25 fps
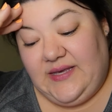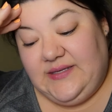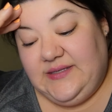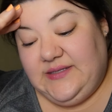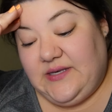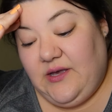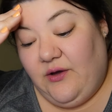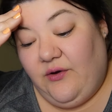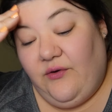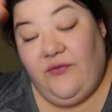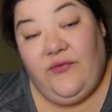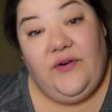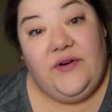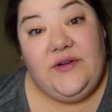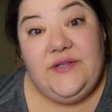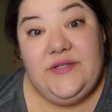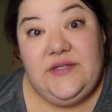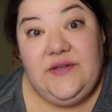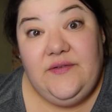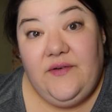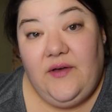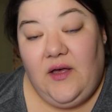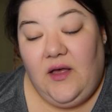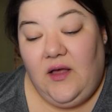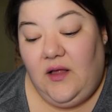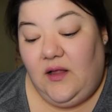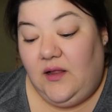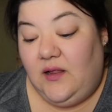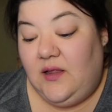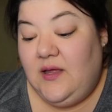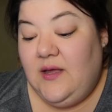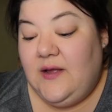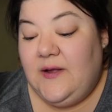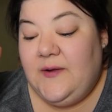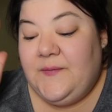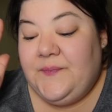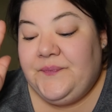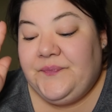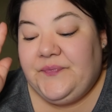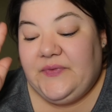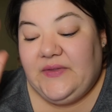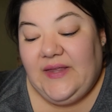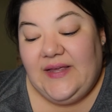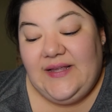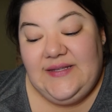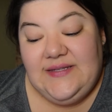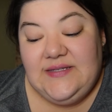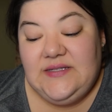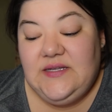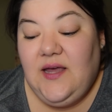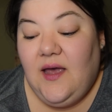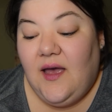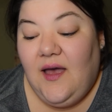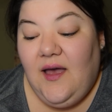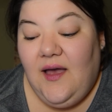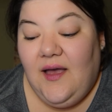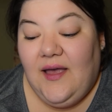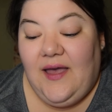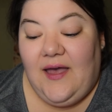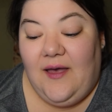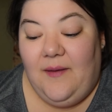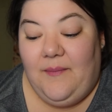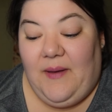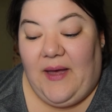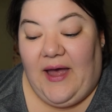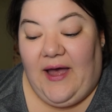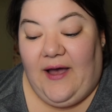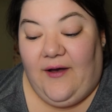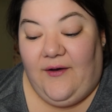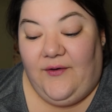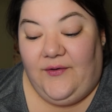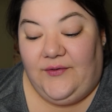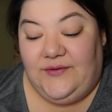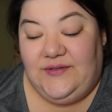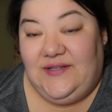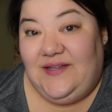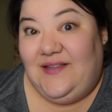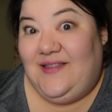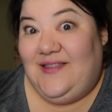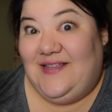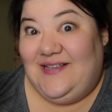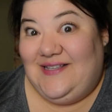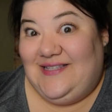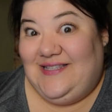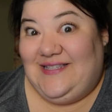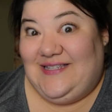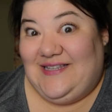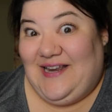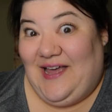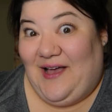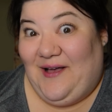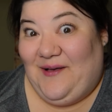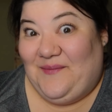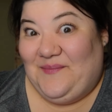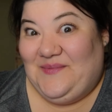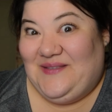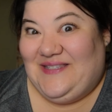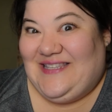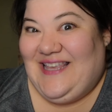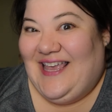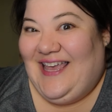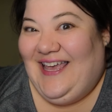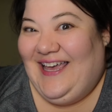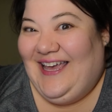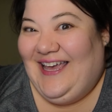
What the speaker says: So first of all, let's talk about the snubs,